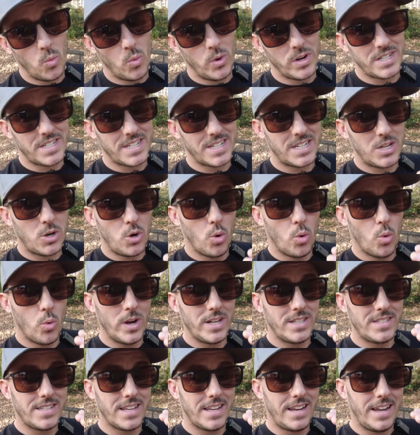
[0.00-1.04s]
which
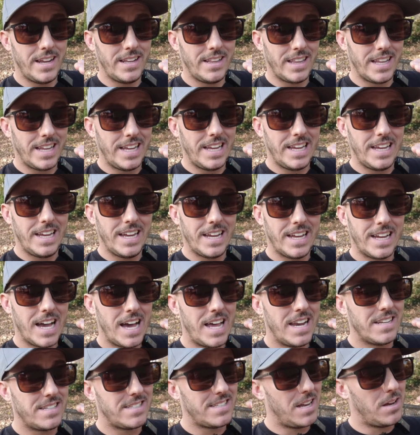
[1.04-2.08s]
coincidentally
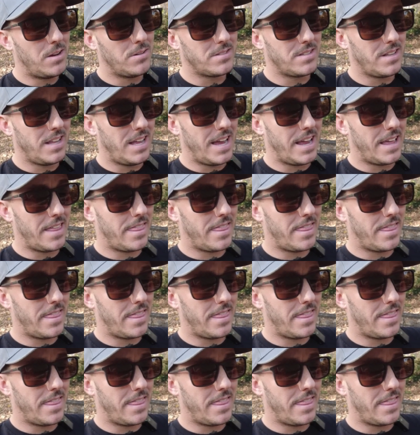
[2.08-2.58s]
kind of sounds like